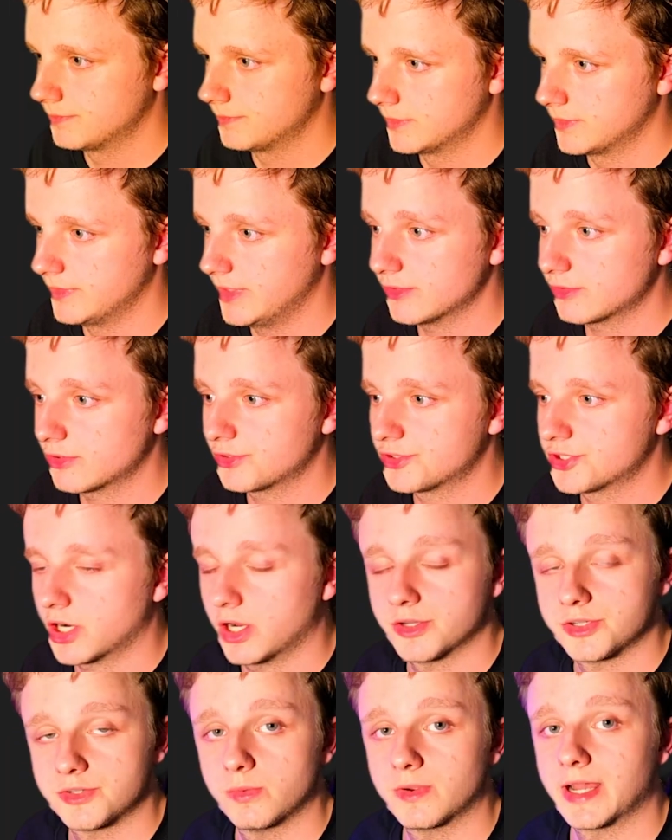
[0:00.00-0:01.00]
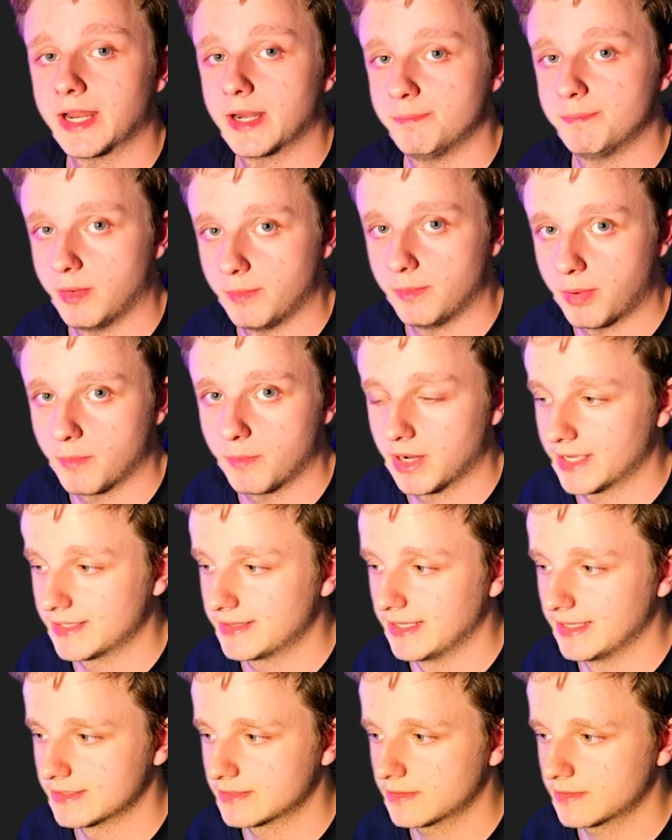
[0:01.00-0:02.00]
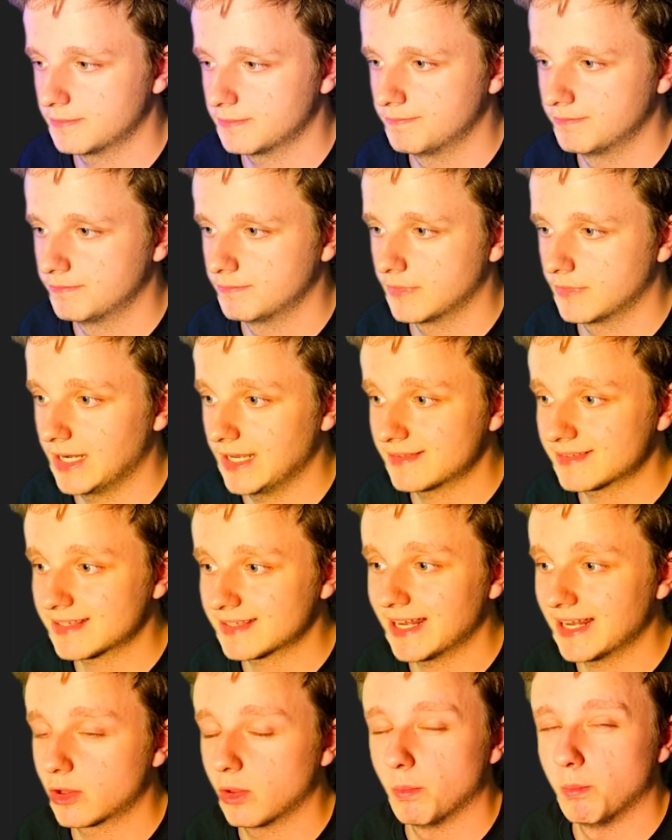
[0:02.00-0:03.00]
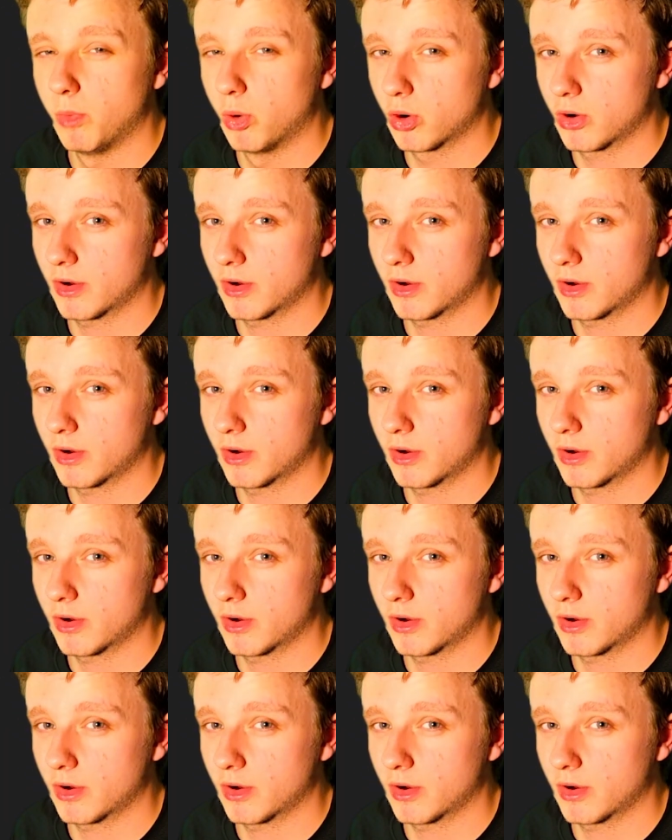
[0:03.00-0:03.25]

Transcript: There's a chance you will get a pop-up like this. Let's click on more